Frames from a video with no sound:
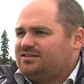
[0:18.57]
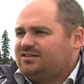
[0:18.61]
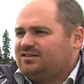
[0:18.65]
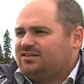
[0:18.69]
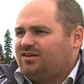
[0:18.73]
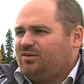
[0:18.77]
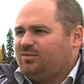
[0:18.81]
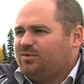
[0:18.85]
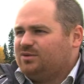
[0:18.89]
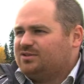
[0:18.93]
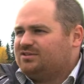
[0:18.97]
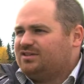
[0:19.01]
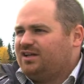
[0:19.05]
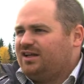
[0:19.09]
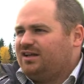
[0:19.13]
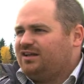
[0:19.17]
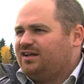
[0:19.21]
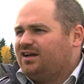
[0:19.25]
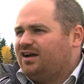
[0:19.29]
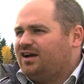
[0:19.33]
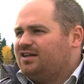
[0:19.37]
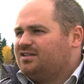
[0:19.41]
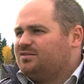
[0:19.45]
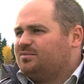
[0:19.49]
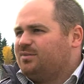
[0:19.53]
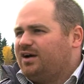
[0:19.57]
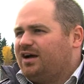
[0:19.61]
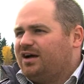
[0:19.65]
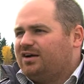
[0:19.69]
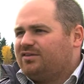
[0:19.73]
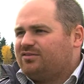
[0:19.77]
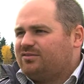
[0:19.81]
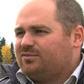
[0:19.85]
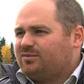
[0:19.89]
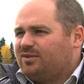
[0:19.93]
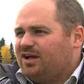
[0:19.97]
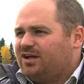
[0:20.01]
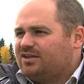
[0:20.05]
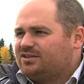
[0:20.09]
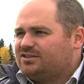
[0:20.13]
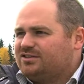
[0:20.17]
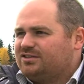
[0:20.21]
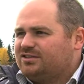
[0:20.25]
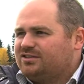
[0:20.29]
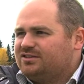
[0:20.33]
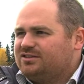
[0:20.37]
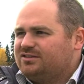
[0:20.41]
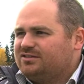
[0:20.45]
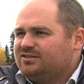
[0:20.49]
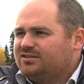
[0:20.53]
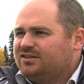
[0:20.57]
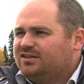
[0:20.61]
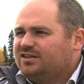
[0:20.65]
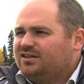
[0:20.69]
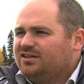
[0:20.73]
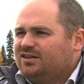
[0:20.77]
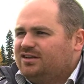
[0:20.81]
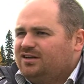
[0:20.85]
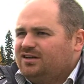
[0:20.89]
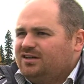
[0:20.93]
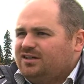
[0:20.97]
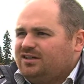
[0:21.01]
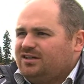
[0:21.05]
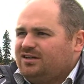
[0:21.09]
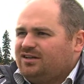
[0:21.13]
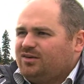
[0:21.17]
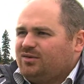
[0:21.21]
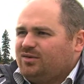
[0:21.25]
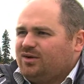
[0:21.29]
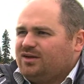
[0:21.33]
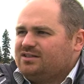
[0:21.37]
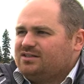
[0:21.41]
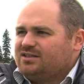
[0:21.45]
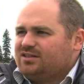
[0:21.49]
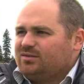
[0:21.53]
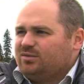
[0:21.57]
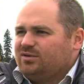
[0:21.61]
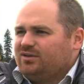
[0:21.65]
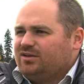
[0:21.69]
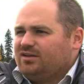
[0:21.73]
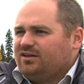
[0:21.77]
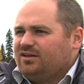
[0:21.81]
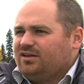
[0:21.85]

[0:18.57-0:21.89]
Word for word: almost 10 guys back from last year, so they're quite similar.